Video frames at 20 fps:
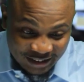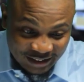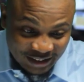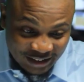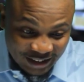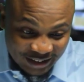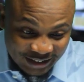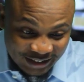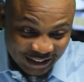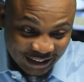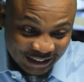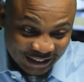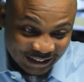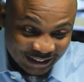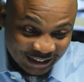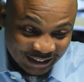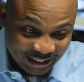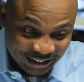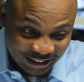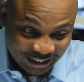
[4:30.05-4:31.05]
Here is the
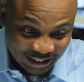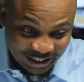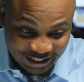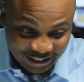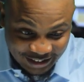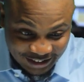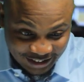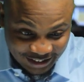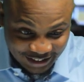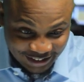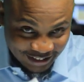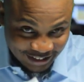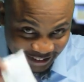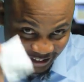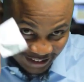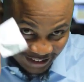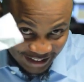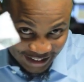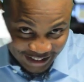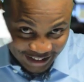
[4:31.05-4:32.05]
receipt.
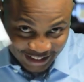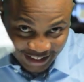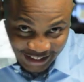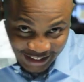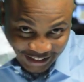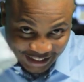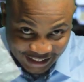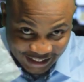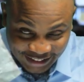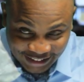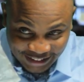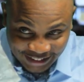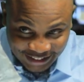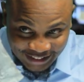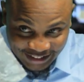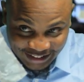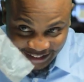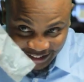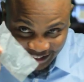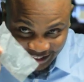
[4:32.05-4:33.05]
Here is the
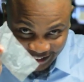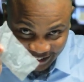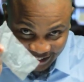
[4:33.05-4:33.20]
receipt.